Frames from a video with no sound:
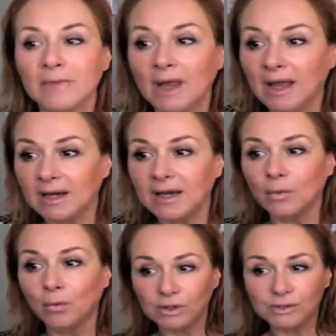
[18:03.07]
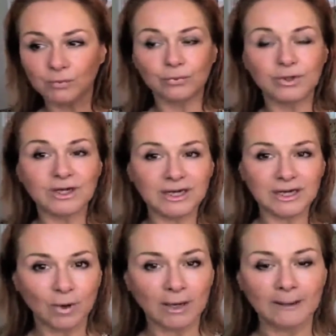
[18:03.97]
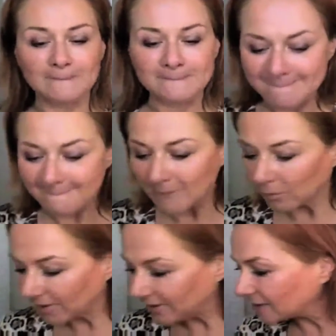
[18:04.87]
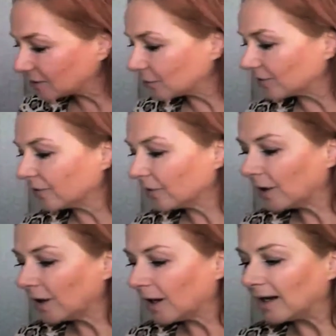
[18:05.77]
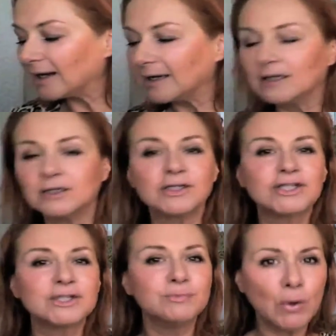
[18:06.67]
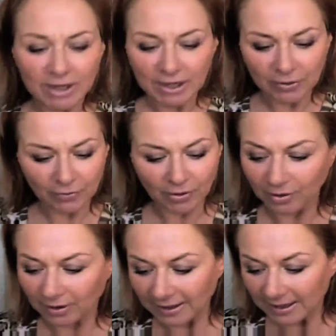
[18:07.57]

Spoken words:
And it works really well with that sort of smokier eye.